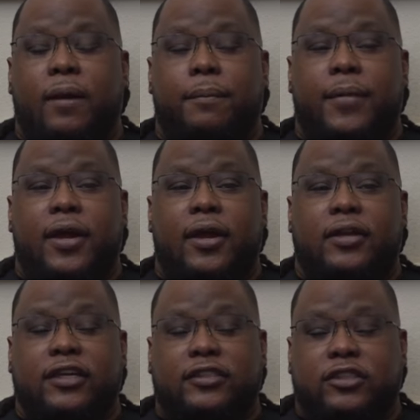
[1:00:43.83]
man.
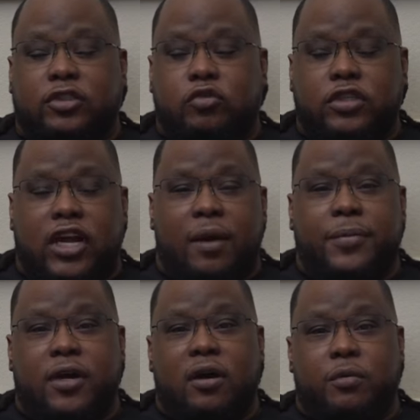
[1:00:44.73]
Just as soon as I'm
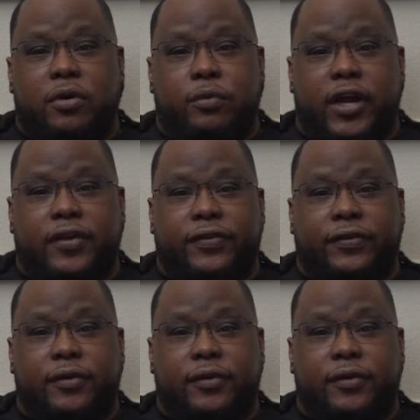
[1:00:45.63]
done with a race,